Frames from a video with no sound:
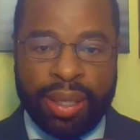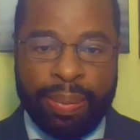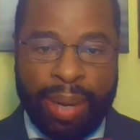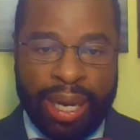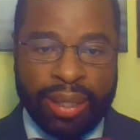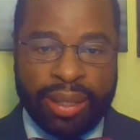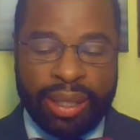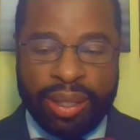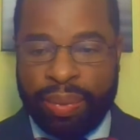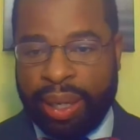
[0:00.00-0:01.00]

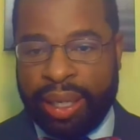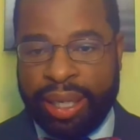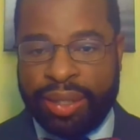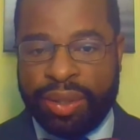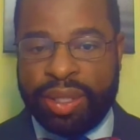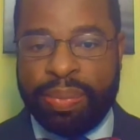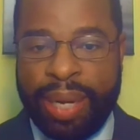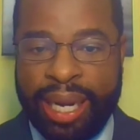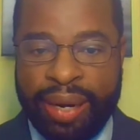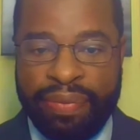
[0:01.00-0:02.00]
policies, and regulations
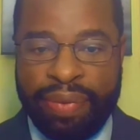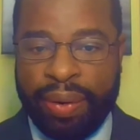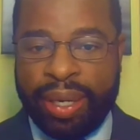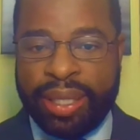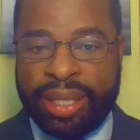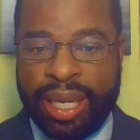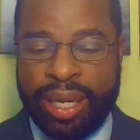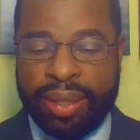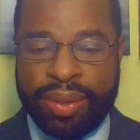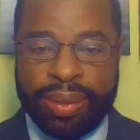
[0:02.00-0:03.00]
made in various
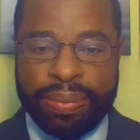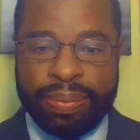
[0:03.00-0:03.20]
states.